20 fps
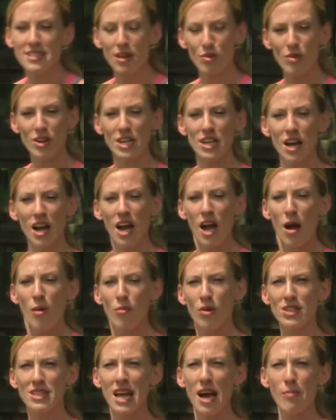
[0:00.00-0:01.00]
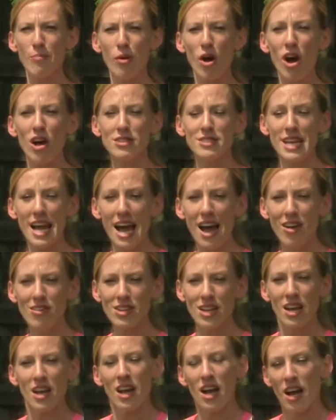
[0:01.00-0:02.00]
Now we're gonna put that ball down,
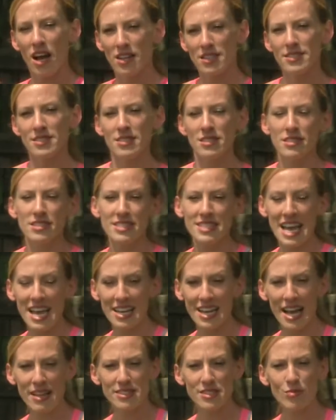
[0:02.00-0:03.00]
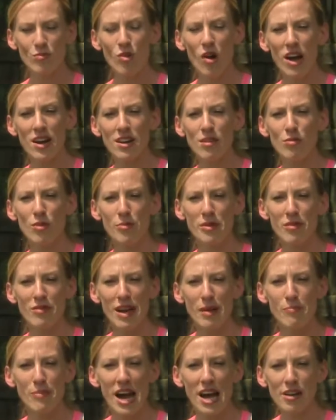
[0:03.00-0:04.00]
get some water, we'll be
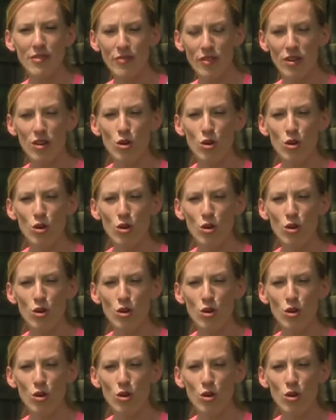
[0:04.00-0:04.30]
right back for a